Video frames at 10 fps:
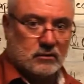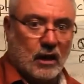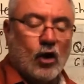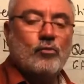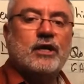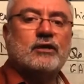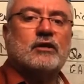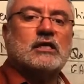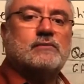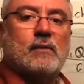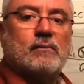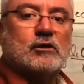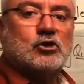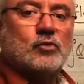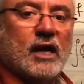How many truss
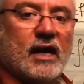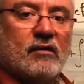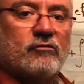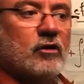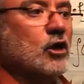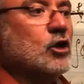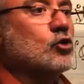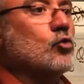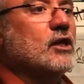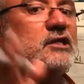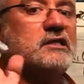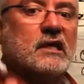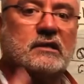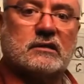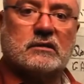members do we have?
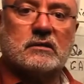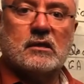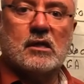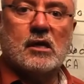26.